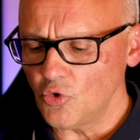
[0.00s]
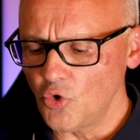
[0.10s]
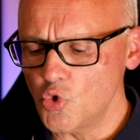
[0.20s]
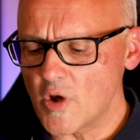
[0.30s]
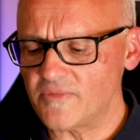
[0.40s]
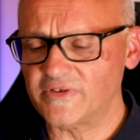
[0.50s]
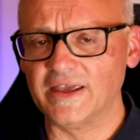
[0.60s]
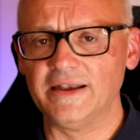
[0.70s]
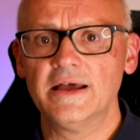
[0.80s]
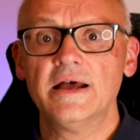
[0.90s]
who have
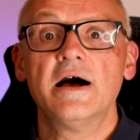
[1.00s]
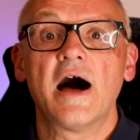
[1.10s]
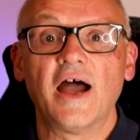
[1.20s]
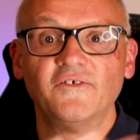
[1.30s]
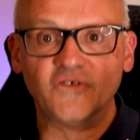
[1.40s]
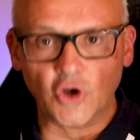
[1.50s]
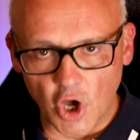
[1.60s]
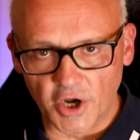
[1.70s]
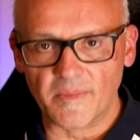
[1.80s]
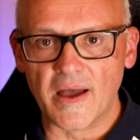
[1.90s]
said, I
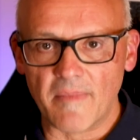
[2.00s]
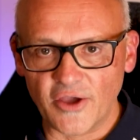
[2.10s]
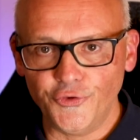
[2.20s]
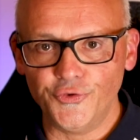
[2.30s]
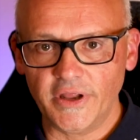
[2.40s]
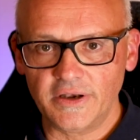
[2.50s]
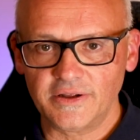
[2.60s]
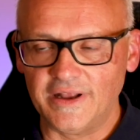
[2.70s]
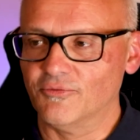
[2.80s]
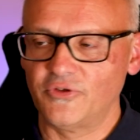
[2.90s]
forgot about my UDEN.
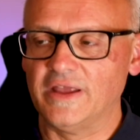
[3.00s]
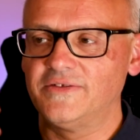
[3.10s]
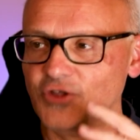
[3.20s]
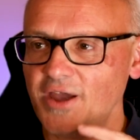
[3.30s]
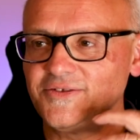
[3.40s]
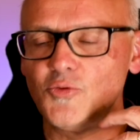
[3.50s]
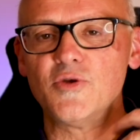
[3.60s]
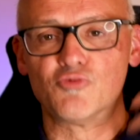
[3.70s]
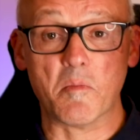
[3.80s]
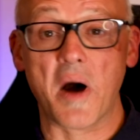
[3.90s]
And it's nice to
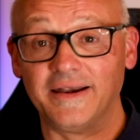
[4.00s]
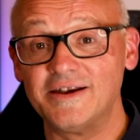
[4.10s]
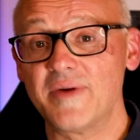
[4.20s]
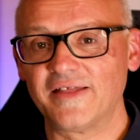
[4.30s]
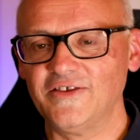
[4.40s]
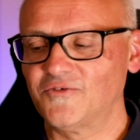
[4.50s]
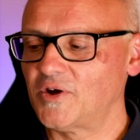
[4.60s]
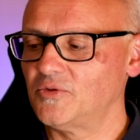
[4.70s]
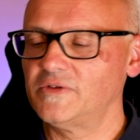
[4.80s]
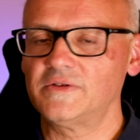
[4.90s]
be reminded about these
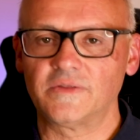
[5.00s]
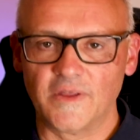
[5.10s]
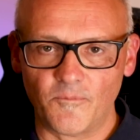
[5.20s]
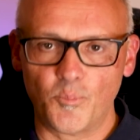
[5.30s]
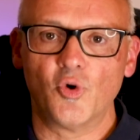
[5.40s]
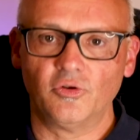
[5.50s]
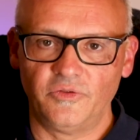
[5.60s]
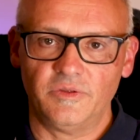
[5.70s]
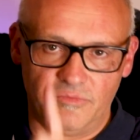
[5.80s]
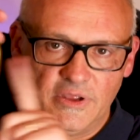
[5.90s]
fragrances. They've
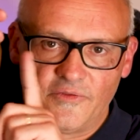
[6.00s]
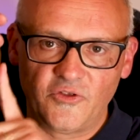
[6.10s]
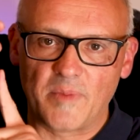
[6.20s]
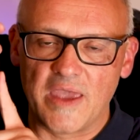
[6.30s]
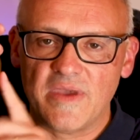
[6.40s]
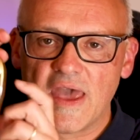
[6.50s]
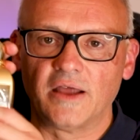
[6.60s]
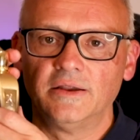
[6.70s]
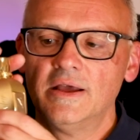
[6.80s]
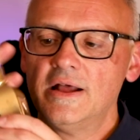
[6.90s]
pulled, this baby out.